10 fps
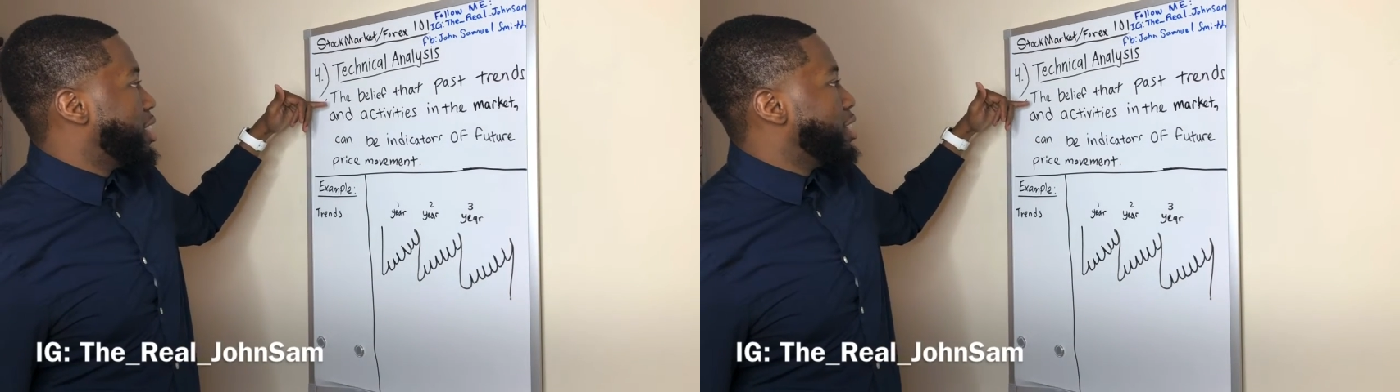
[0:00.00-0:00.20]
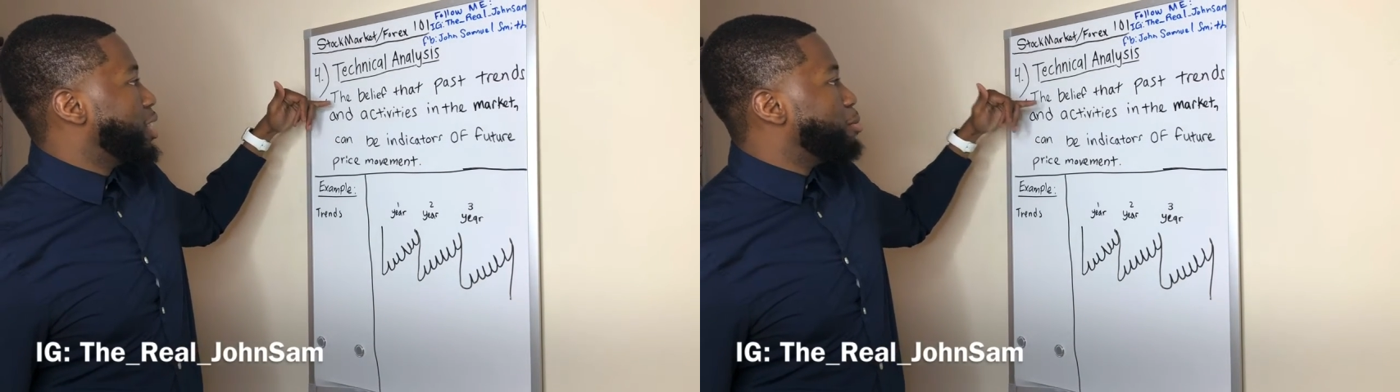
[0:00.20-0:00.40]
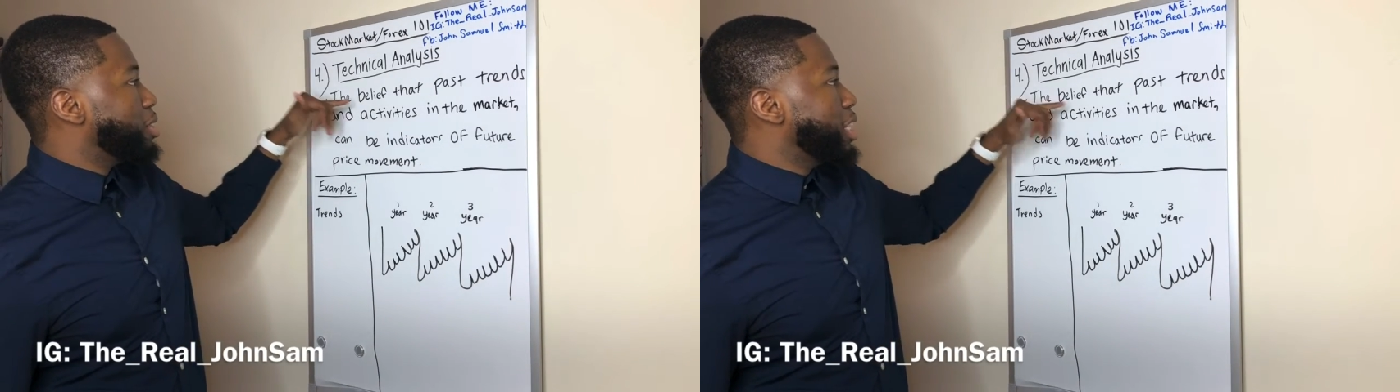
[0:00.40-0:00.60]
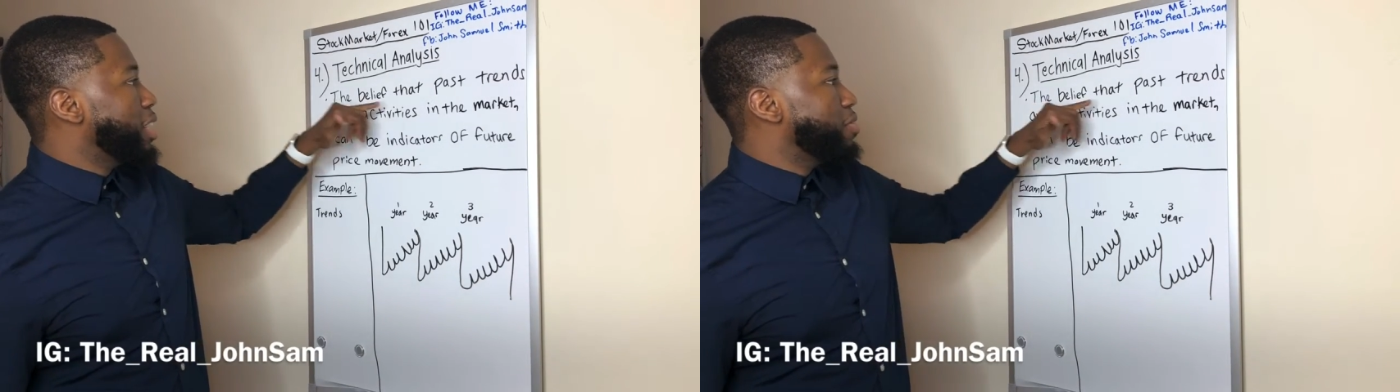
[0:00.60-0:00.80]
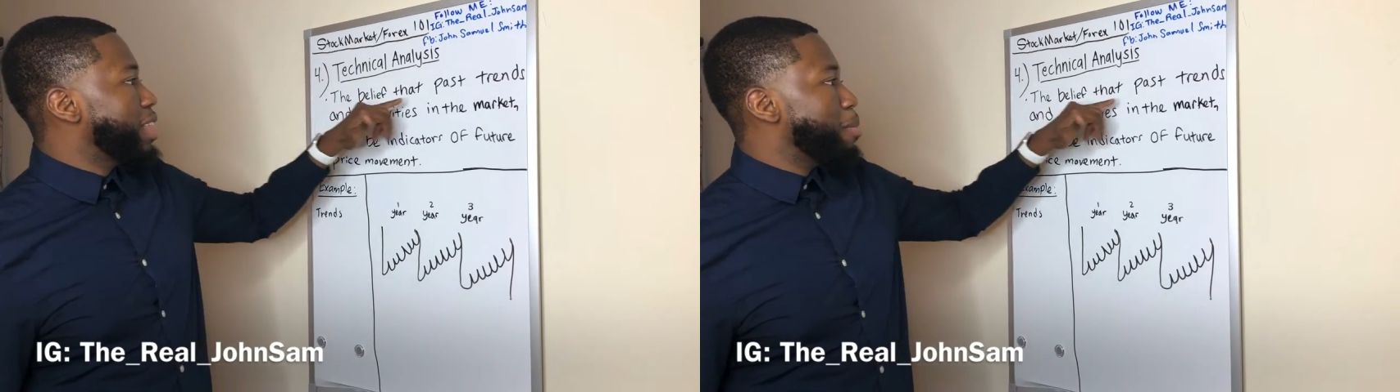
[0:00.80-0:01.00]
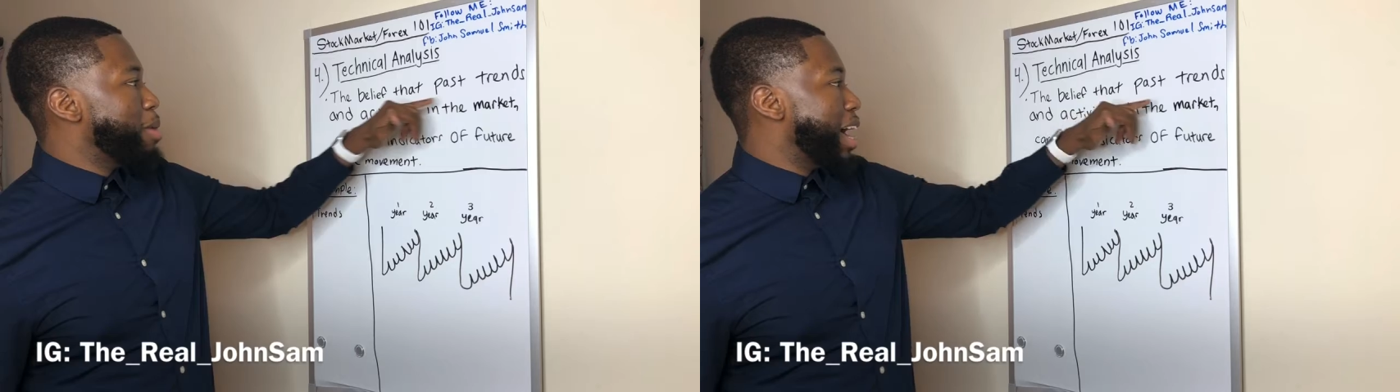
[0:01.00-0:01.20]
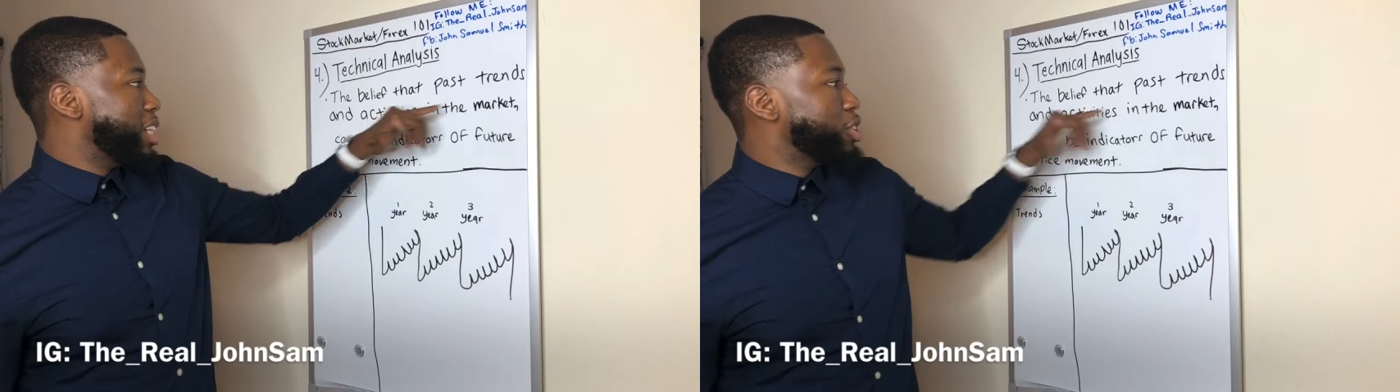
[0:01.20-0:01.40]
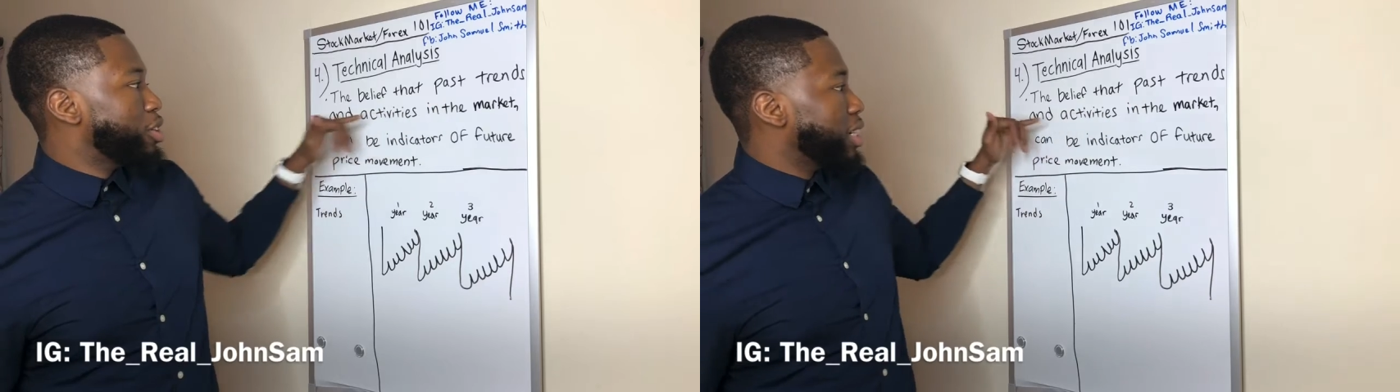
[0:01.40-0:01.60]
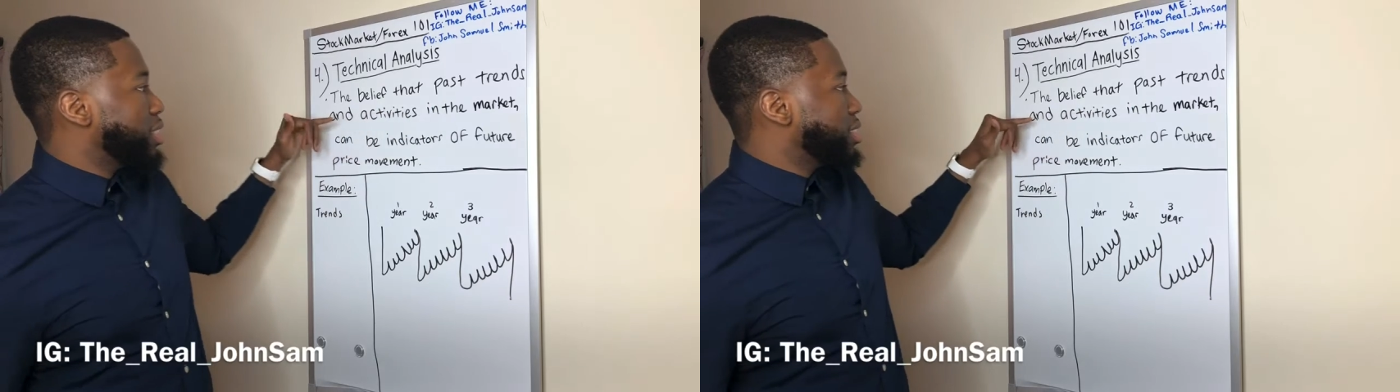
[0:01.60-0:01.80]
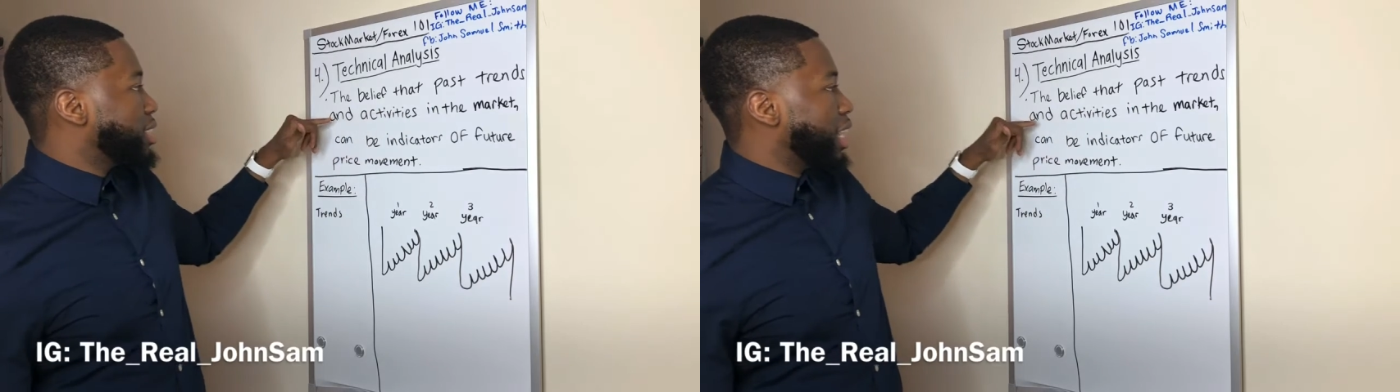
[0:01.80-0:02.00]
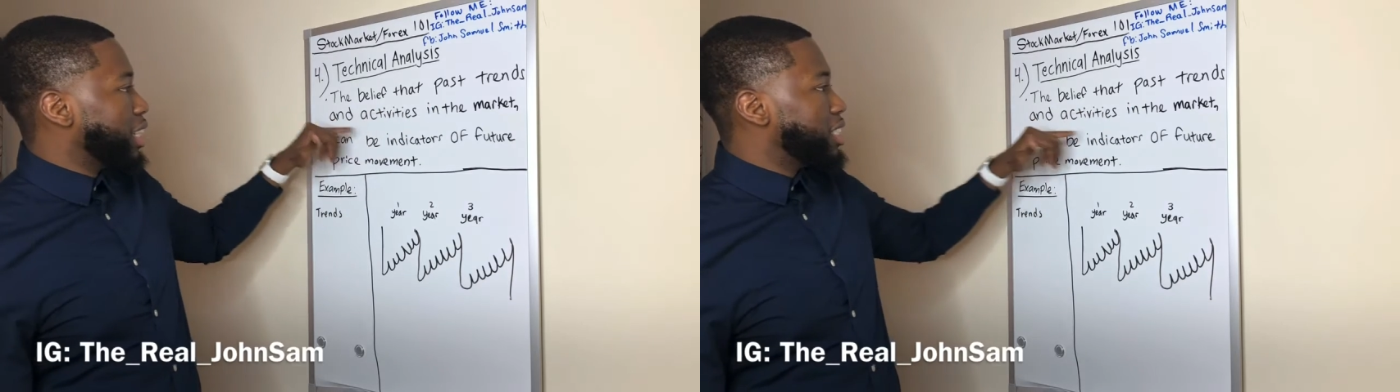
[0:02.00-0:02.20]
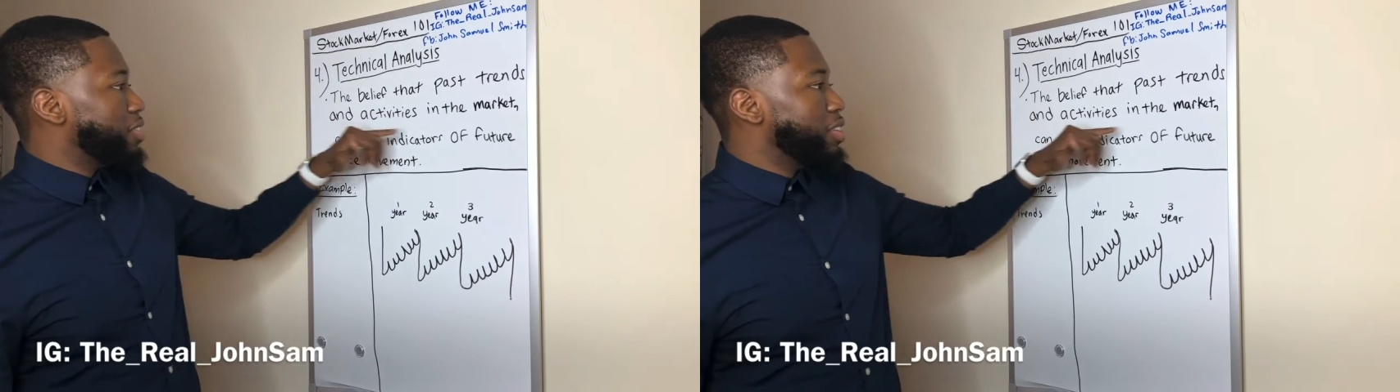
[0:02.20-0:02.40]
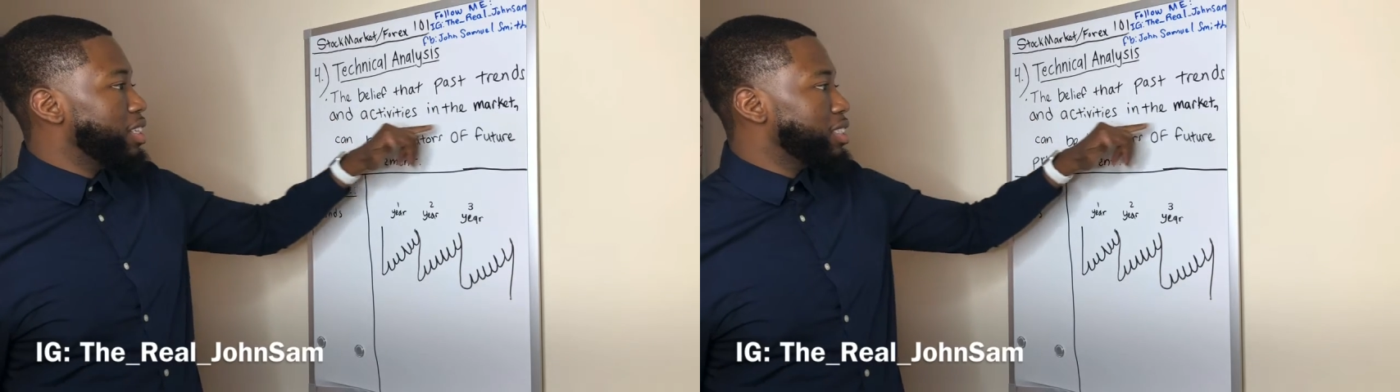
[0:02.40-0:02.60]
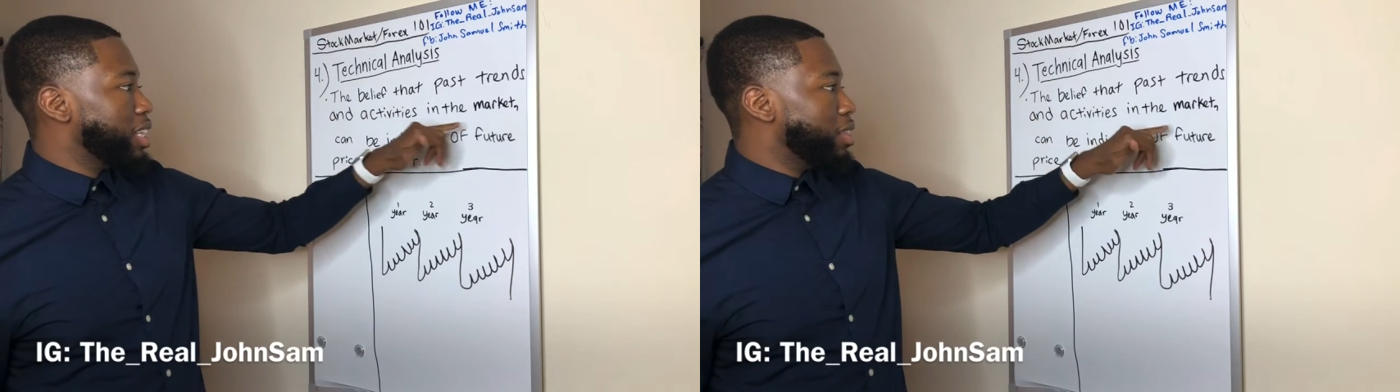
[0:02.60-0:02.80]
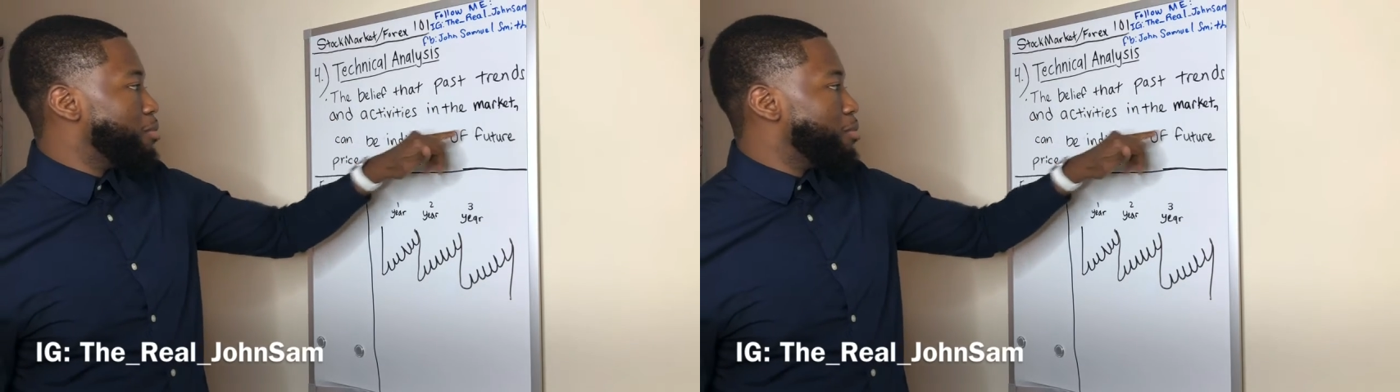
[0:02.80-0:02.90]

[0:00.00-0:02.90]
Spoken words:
the belief that past trends and activities in the